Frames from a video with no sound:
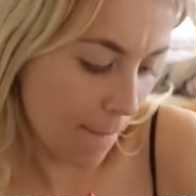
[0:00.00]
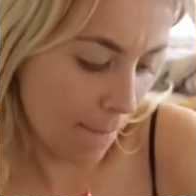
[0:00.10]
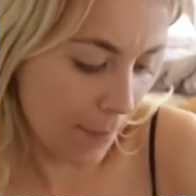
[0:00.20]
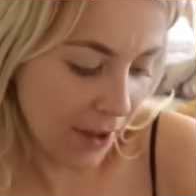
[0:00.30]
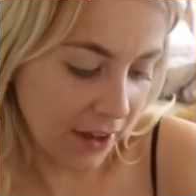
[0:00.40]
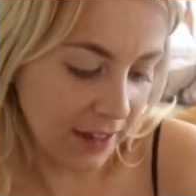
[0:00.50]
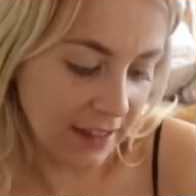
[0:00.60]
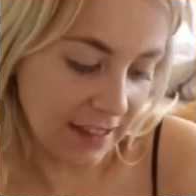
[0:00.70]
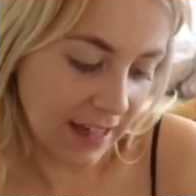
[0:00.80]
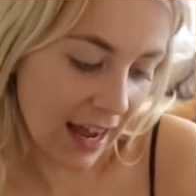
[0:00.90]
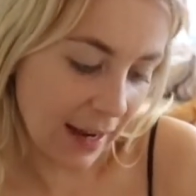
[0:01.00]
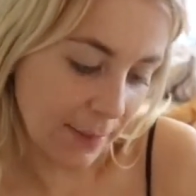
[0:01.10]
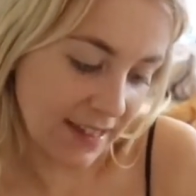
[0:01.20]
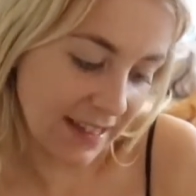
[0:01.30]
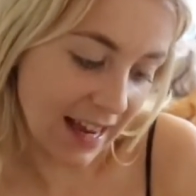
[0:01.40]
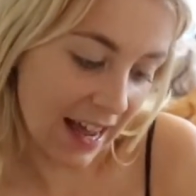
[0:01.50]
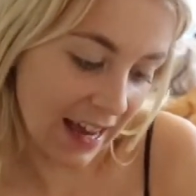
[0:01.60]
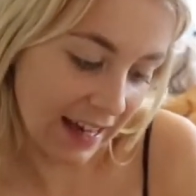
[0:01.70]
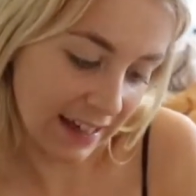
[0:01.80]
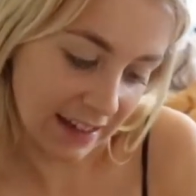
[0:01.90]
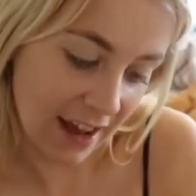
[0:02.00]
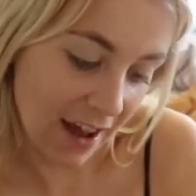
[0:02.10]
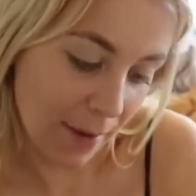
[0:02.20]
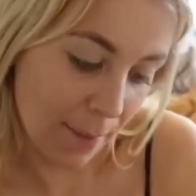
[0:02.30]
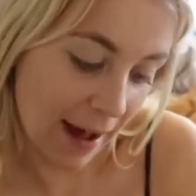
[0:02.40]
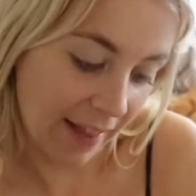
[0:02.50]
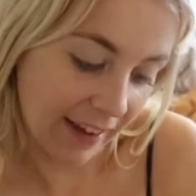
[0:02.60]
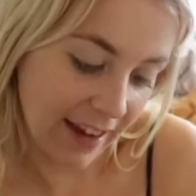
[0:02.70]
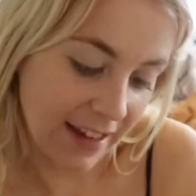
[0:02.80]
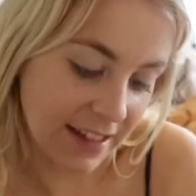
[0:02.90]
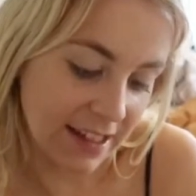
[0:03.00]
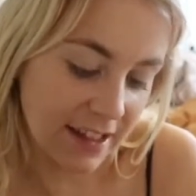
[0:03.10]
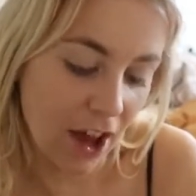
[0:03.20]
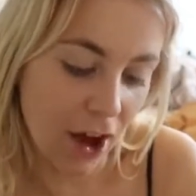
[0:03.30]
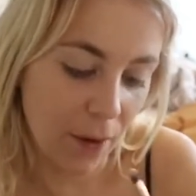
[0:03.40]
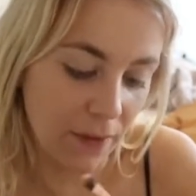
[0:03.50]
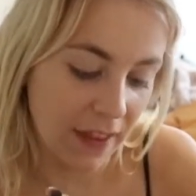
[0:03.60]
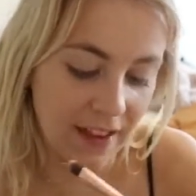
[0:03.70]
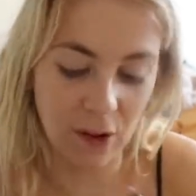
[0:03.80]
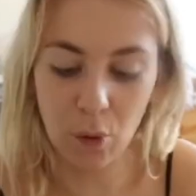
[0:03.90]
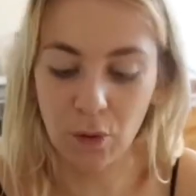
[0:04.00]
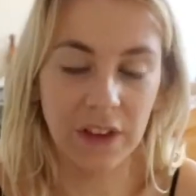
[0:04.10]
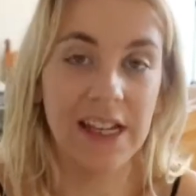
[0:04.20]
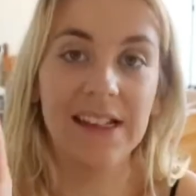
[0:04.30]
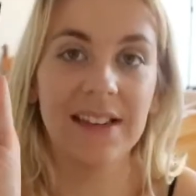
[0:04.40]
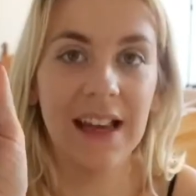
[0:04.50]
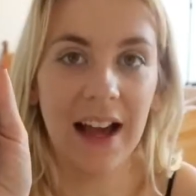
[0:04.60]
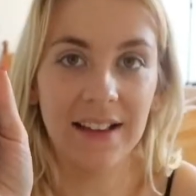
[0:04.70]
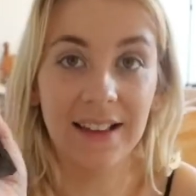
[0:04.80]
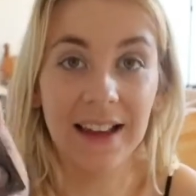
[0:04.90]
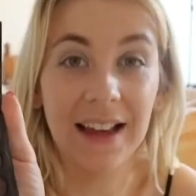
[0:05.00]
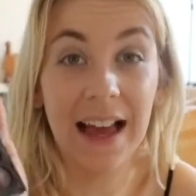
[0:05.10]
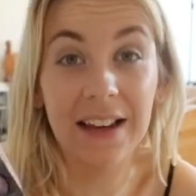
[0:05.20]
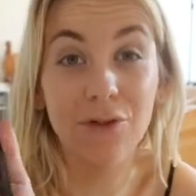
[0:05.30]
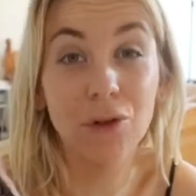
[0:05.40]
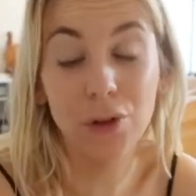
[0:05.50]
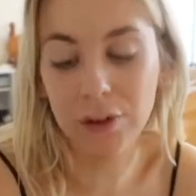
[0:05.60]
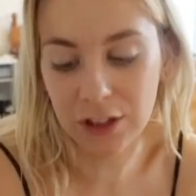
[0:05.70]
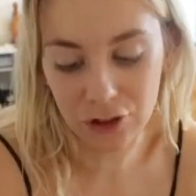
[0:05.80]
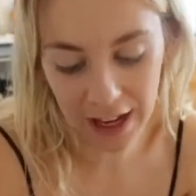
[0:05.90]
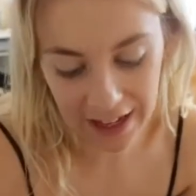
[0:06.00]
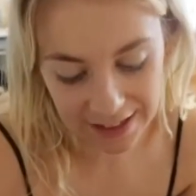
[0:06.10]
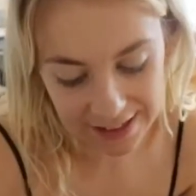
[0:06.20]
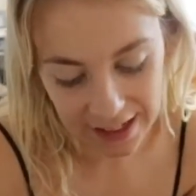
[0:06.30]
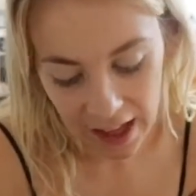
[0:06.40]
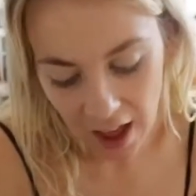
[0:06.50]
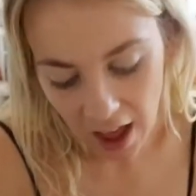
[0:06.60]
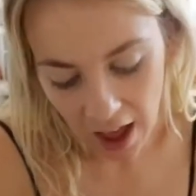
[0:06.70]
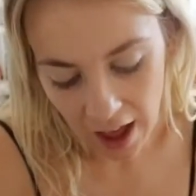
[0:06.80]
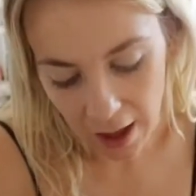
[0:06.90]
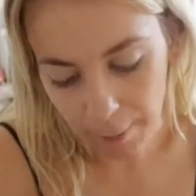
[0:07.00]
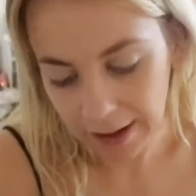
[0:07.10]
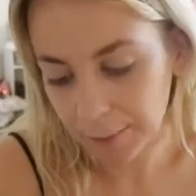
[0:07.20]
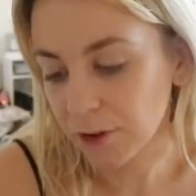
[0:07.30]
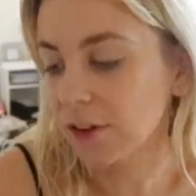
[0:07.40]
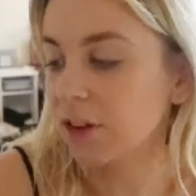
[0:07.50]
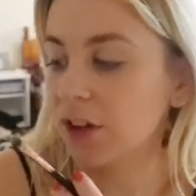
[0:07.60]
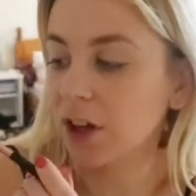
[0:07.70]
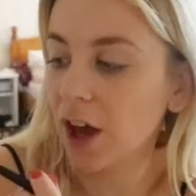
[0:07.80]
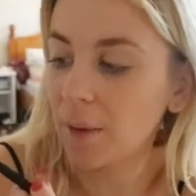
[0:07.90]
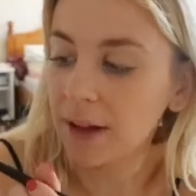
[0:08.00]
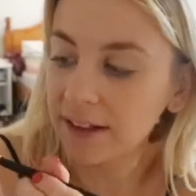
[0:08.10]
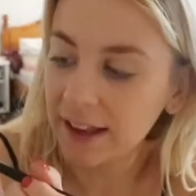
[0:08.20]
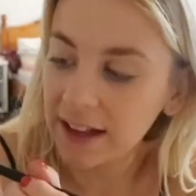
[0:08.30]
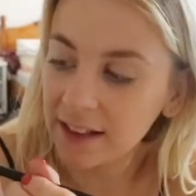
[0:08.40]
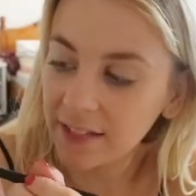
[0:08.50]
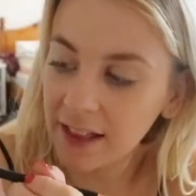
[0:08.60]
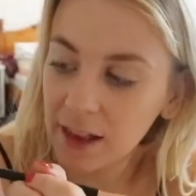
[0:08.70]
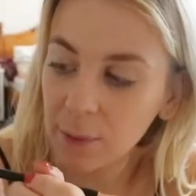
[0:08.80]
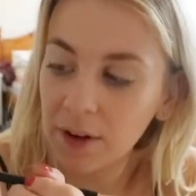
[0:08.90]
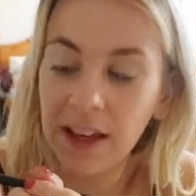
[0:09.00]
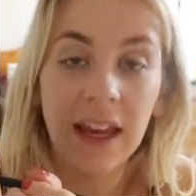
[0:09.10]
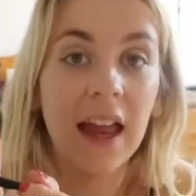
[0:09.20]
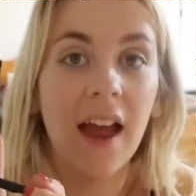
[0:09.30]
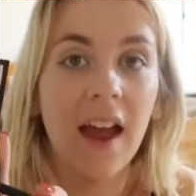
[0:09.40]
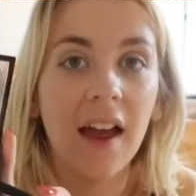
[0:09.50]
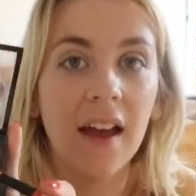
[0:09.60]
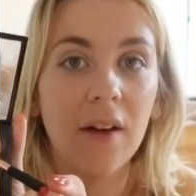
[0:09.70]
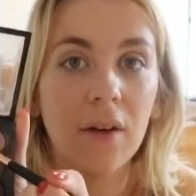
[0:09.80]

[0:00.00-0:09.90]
Burgundy ×9 palette. So there's all these nice like kind of nudie shades, and I'm just gonna go and take this one here,